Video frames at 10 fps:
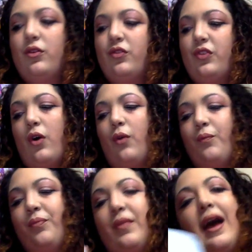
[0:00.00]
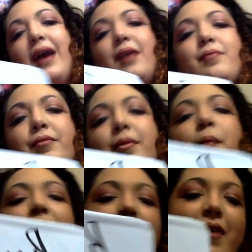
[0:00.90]
So I am a
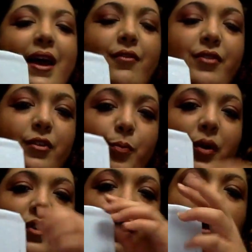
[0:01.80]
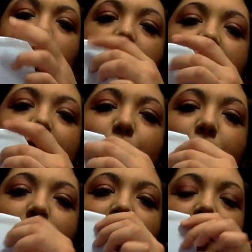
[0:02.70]
big fan of this particular type
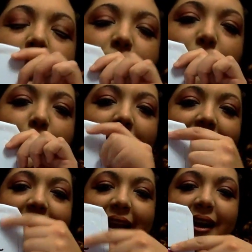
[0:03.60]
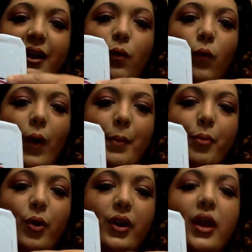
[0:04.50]
of magnetic
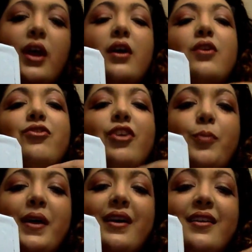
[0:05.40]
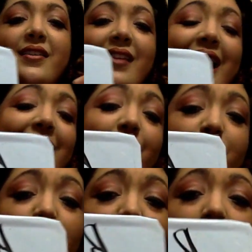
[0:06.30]
whiteboard just because I love
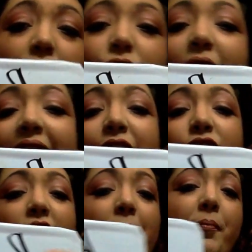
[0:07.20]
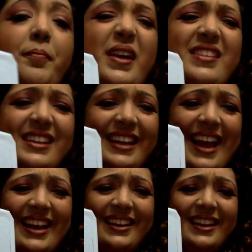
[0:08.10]
to draw, so I can draw basically
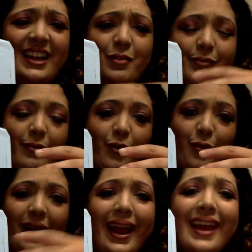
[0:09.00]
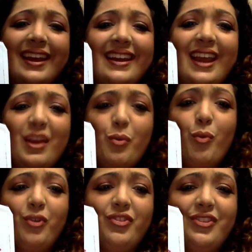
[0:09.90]
anything and create a
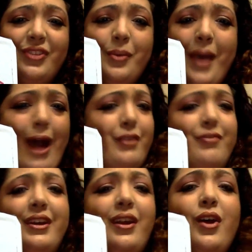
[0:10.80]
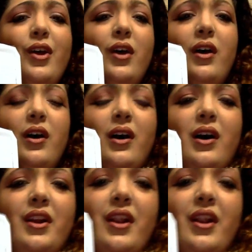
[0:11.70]
reward system out of it.